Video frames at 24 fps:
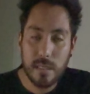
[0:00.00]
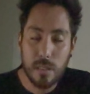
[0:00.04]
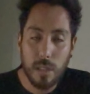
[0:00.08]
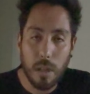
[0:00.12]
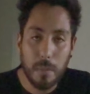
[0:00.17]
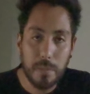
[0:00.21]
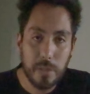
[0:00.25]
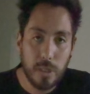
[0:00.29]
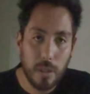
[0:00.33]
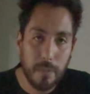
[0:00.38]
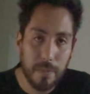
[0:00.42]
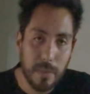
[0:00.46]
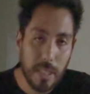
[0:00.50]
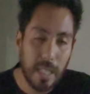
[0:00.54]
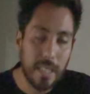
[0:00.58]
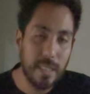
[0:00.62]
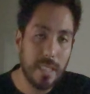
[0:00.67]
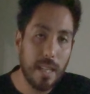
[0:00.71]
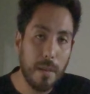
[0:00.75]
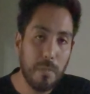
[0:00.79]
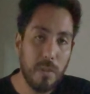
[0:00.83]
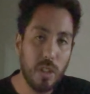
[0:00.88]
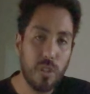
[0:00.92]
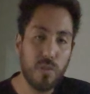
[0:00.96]
stops of
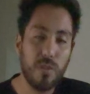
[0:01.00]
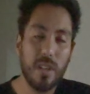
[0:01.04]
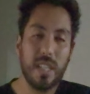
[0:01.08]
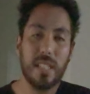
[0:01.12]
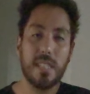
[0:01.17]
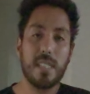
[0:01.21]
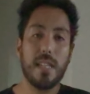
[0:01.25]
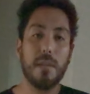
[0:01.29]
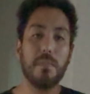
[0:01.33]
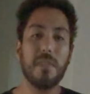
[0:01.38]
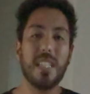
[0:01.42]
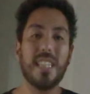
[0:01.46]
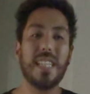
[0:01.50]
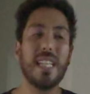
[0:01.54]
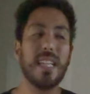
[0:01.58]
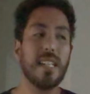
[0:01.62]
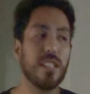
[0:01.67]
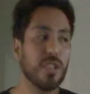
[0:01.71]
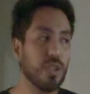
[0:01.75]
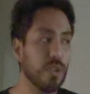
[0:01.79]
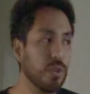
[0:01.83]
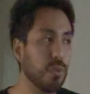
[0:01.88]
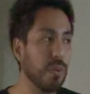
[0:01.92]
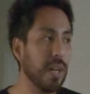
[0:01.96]
dynamic range, I mean, it
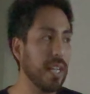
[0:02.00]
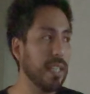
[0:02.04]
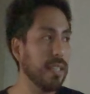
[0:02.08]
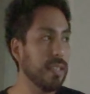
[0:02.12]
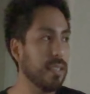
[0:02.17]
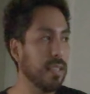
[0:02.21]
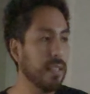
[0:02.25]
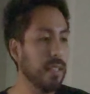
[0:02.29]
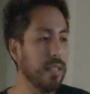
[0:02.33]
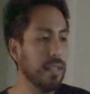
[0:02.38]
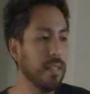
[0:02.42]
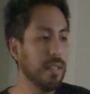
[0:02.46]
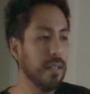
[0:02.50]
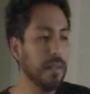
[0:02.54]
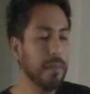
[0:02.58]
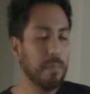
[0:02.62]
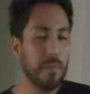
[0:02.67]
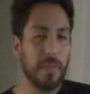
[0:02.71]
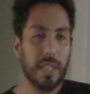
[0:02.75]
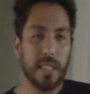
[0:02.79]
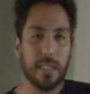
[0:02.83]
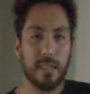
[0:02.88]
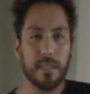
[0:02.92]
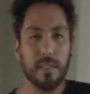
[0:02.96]
is great,
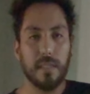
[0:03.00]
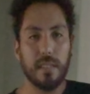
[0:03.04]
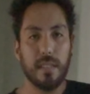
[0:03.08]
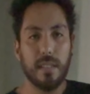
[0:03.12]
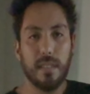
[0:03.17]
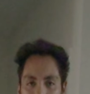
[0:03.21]
but